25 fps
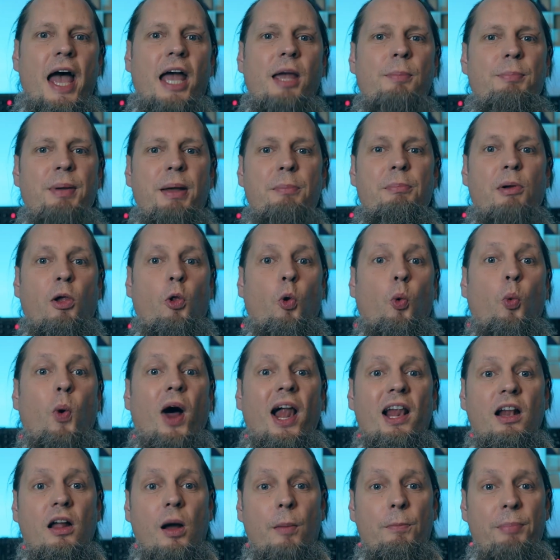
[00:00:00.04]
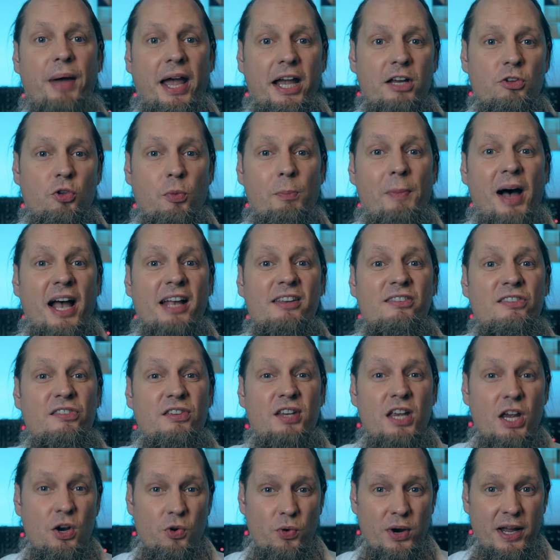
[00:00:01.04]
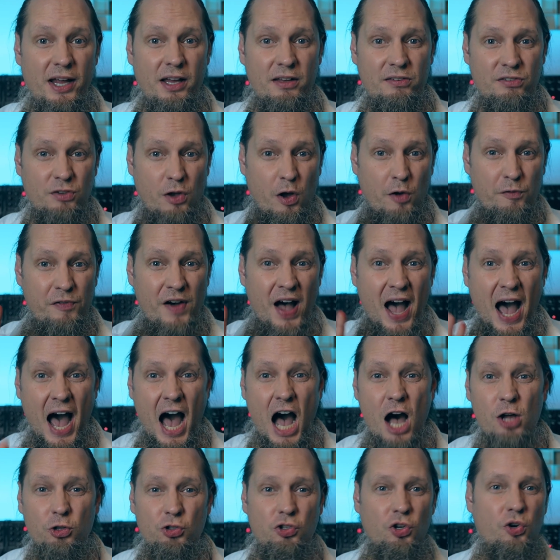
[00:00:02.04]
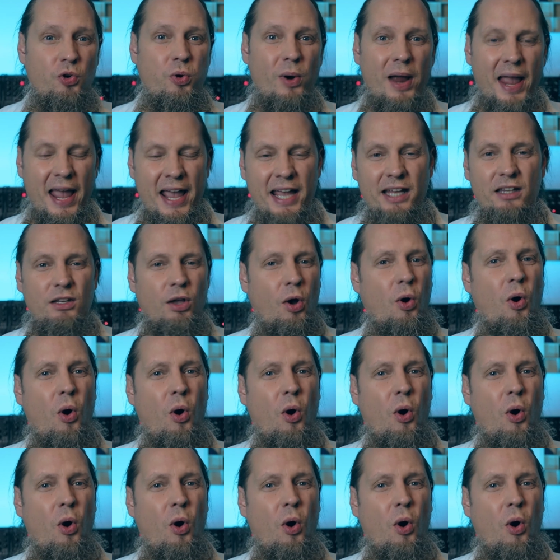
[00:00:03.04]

Hey people, welcome back to my series of how to create